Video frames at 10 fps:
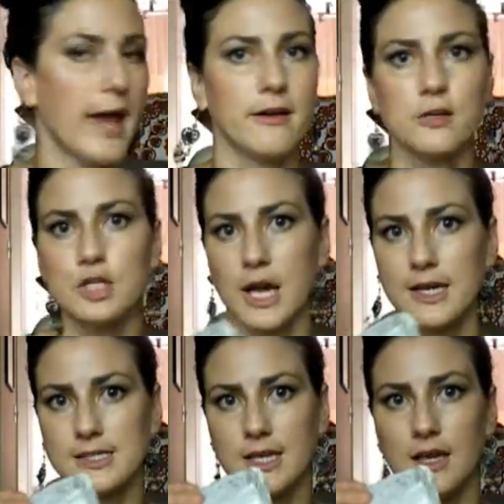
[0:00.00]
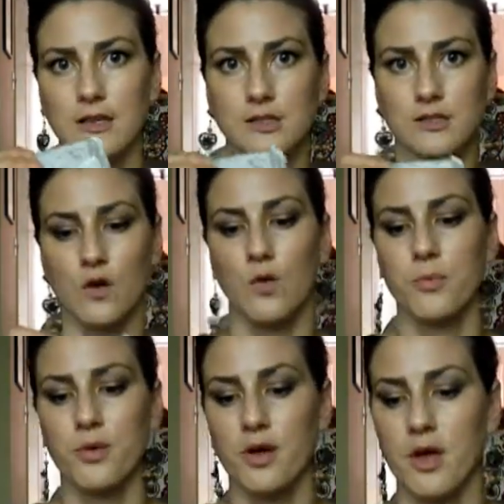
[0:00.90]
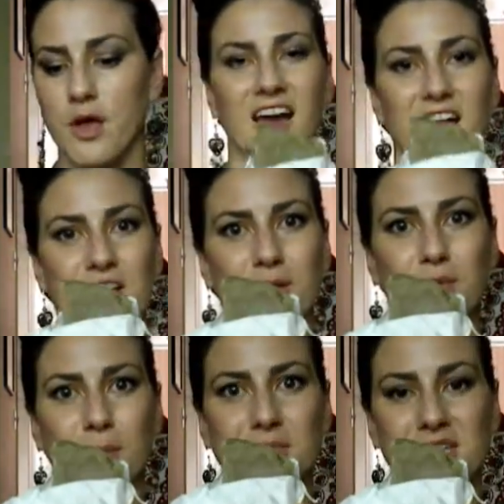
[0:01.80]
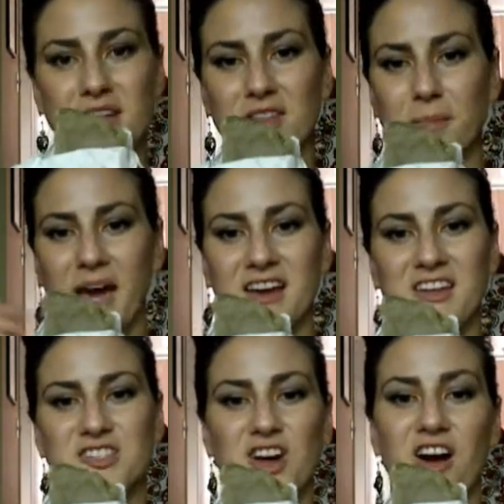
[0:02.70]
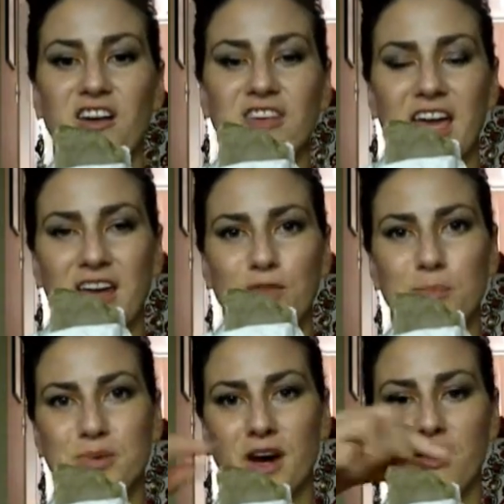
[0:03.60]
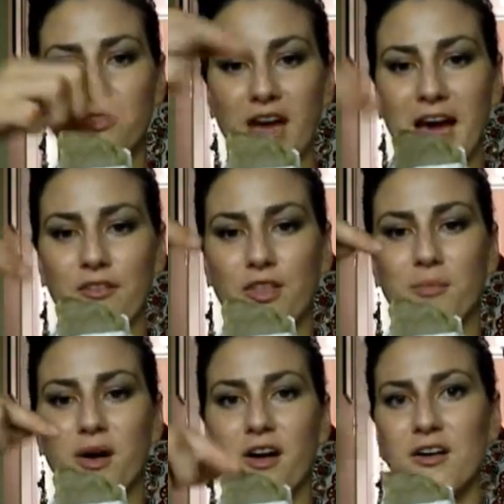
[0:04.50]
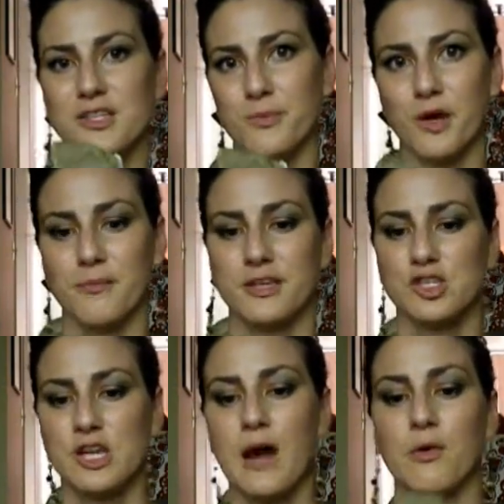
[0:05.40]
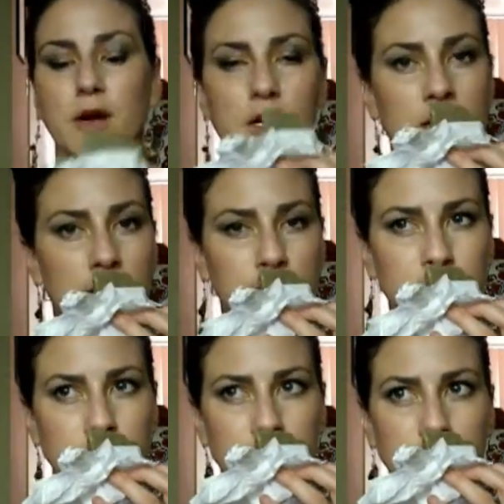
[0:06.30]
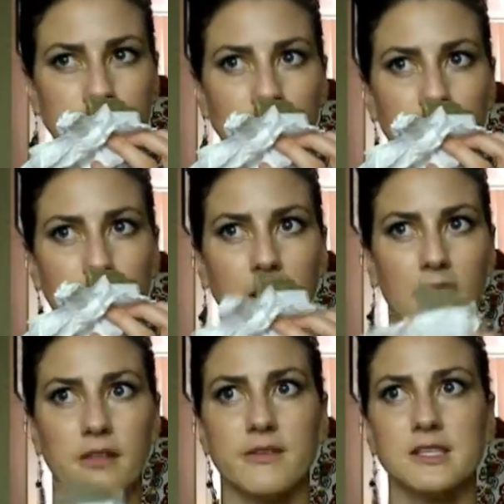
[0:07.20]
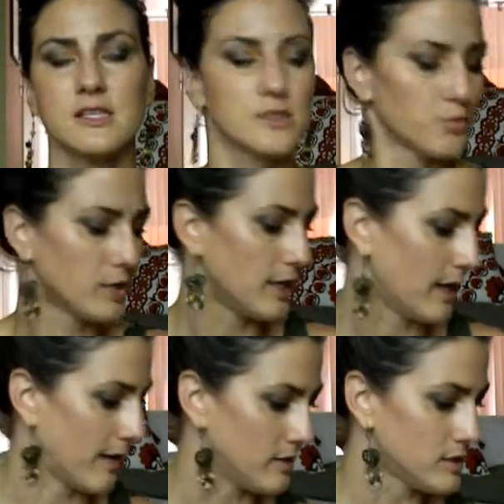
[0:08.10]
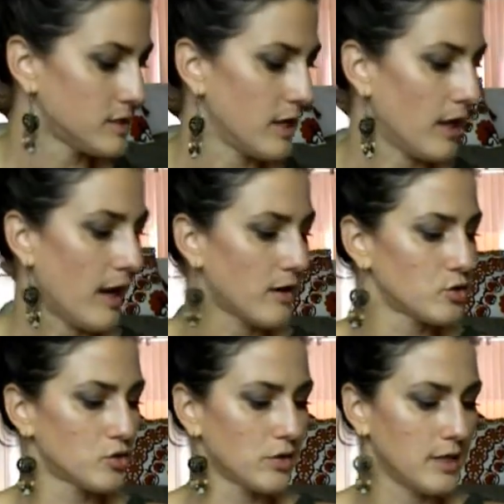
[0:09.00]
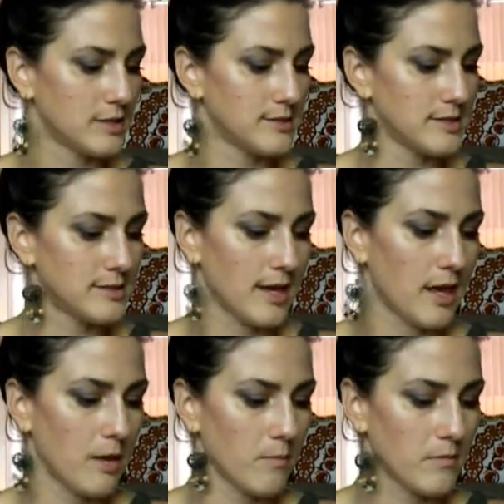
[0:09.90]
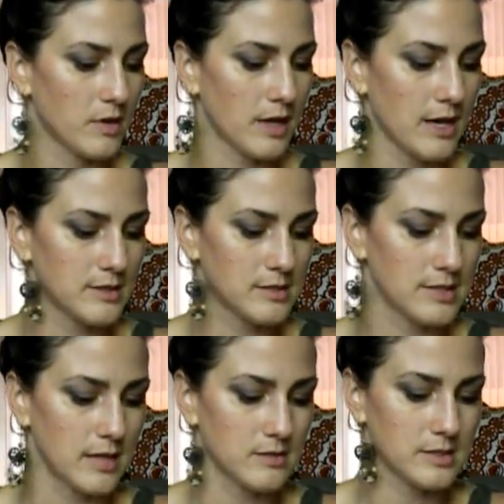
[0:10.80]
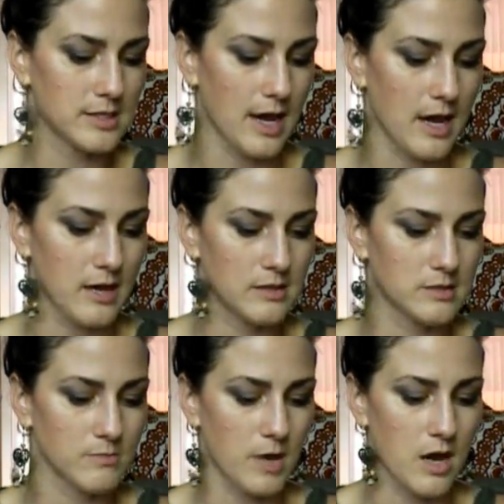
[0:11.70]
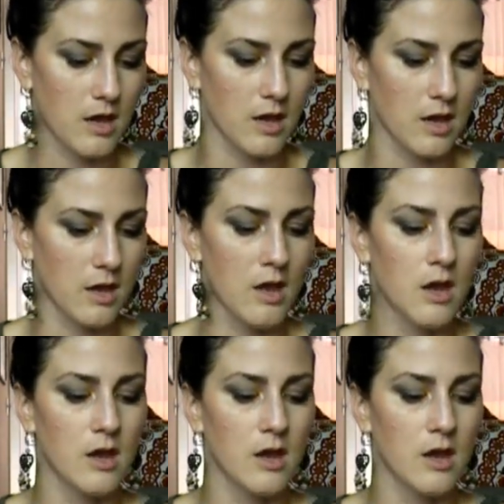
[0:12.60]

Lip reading: Energizing soap. I already ripped the package off and ripped off half of the bar to put in my shower, but this is really nice. It actually is the same kind of scent as my